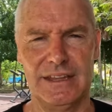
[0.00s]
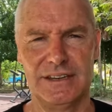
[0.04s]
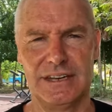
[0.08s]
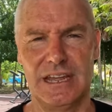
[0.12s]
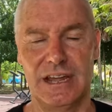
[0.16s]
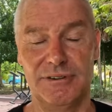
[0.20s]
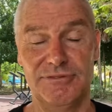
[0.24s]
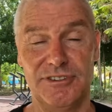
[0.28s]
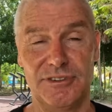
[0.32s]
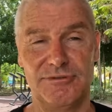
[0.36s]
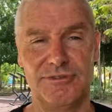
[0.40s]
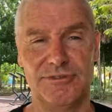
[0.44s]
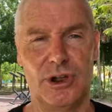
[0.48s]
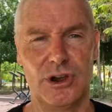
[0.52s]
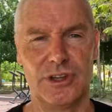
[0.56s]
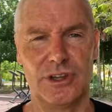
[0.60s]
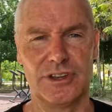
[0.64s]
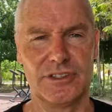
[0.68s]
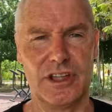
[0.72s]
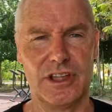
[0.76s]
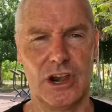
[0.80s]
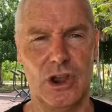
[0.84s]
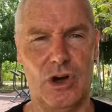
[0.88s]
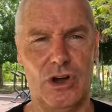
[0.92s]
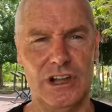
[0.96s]
Now, if you're
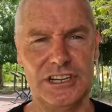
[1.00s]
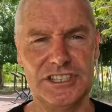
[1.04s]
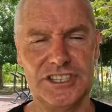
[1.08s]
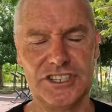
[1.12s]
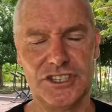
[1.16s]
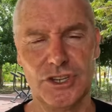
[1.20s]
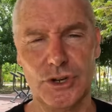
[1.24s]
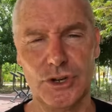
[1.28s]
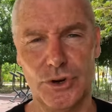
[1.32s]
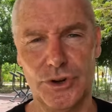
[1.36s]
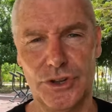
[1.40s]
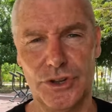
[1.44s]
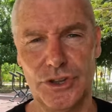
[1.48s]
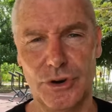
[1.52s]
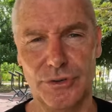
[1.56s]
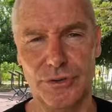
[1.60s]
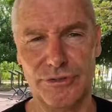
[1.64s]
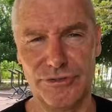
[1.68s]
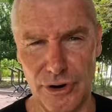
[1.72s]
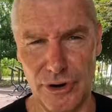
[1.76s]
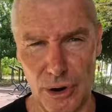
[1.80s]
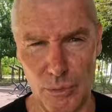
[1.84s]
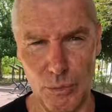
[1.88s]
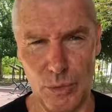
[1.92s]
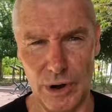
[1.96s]
following the Lions tour and you're
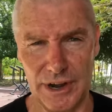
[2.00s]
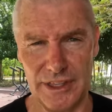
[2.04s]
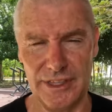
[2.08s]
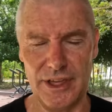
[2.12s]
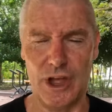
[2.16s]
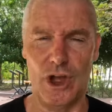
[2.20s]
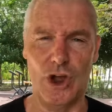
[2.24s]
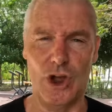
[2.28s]
from one of the